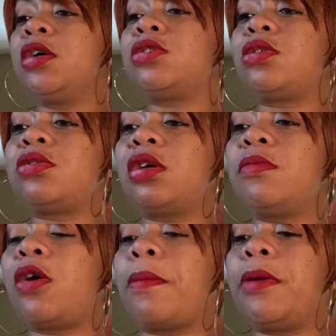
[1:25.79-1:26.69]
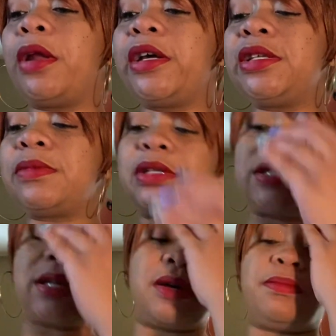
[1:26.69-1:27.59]
So, some of your
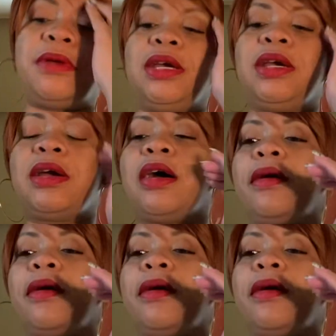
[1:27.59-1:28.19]
placements could be